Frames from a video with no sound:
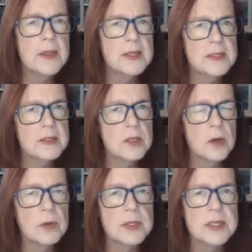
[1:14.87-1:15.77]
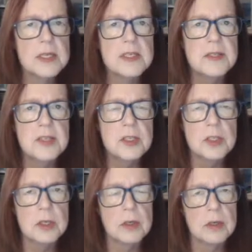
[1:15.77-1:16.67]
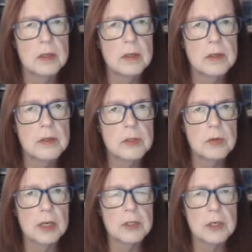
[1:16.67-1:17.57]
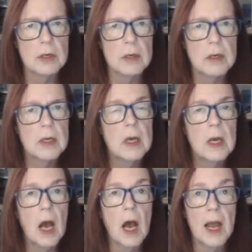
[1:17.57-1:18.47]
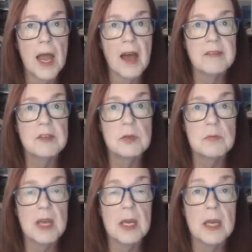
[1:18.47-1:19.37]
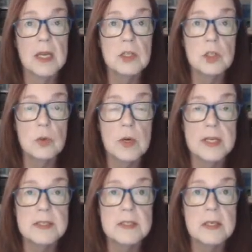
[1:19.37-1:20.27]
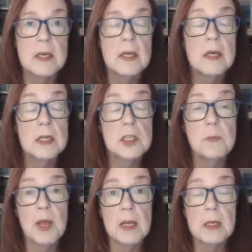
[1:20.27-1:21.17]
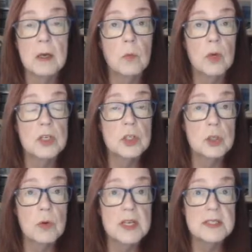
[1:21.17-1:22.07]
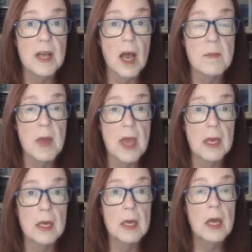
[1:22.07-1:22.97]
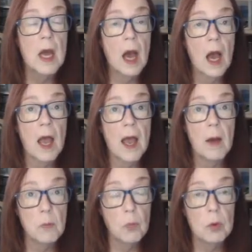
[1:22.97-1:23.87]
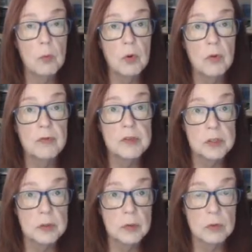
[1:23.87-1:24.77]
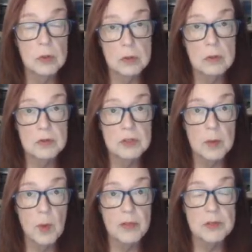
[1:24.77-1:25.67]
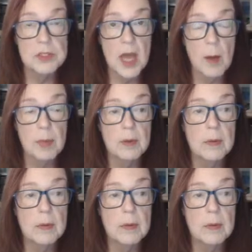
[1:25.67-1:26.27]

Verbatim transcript: This is known as a decision structure. I have to make a choice. Depending on what choice I make, I will move to some other step.